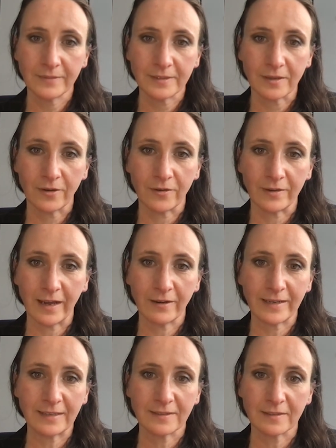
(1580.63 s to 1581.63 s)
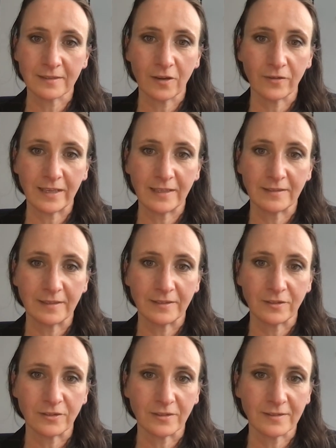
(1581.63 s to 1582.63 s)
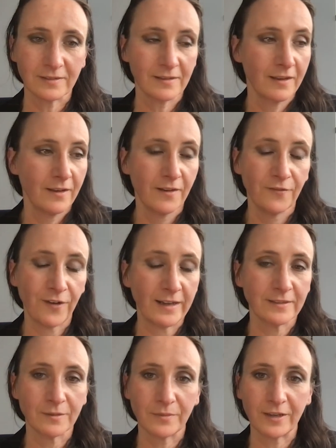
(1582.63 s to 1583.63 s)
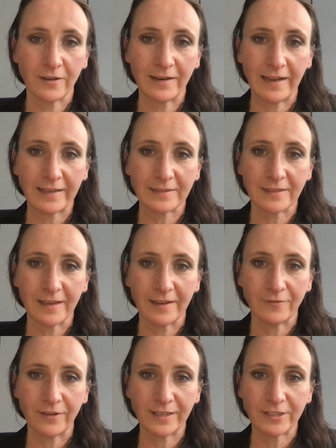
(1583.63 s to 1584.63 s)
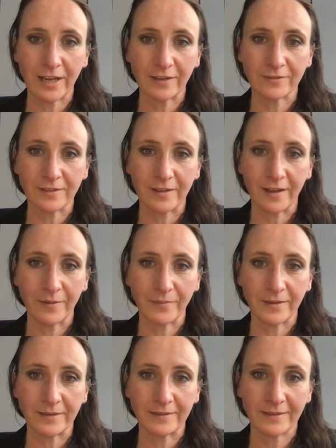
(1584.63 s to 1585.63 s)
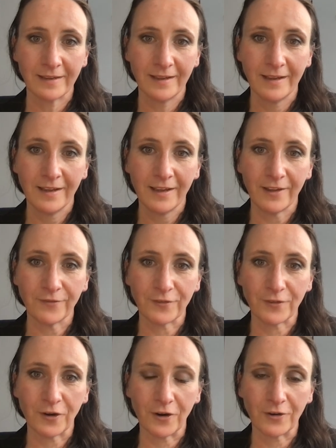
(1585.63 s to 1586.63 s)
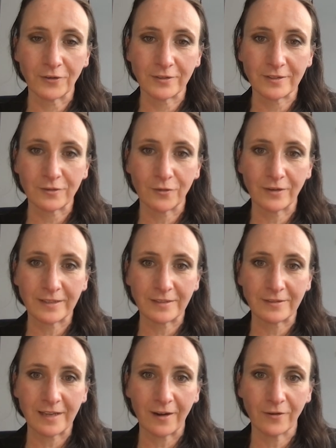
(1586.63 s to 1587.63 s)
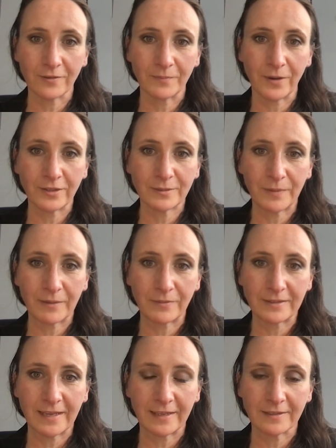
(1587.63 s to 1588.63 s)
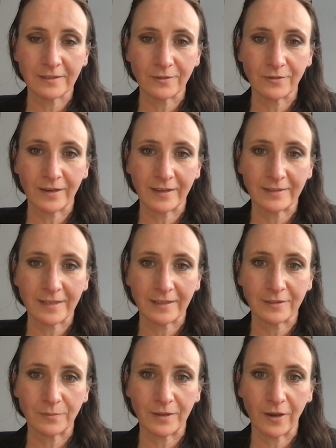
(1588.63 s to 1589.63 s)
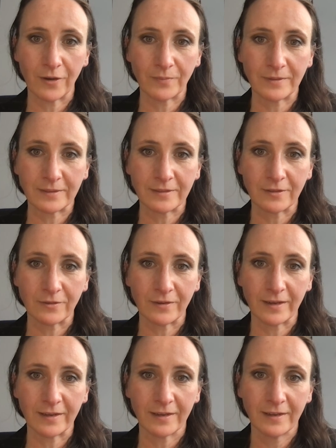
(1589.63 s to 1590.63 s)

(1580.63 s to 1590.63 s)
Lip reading: So nowadays it's so easy to just find somebody on LinkedIn, reach out to them, and if you've got a good story to tell, most people tend to be open to